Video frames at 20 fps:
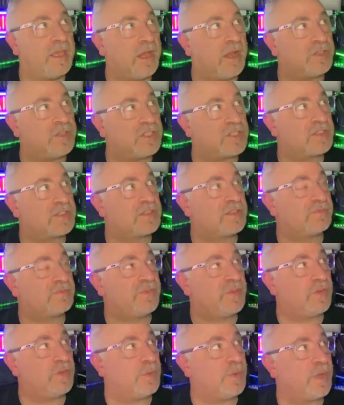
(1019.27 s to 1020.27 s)
I just
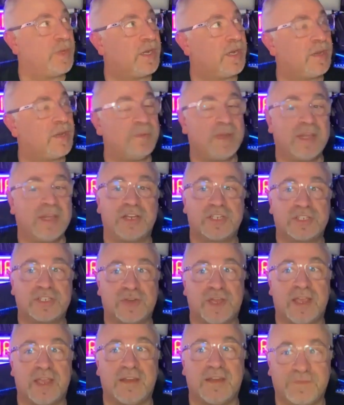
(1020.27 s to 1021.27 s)
fill you in a little bit in
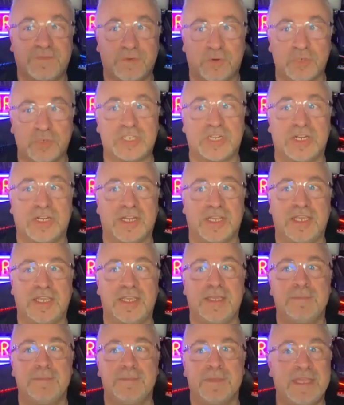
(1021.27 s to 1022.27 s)
Australia.
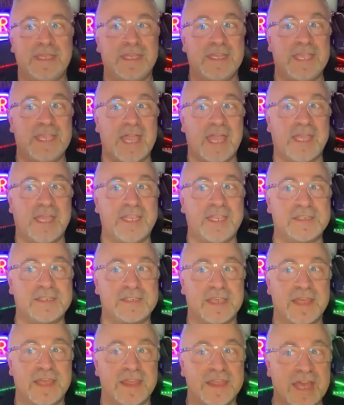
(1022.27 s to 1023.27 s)
Unfortunately, in the
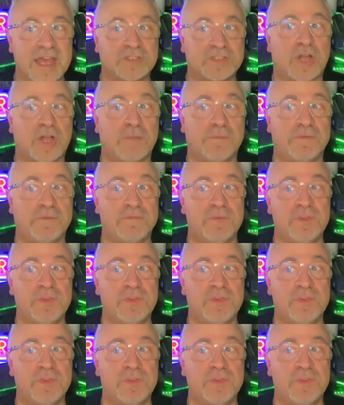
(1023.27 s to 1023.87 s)
80s, that type of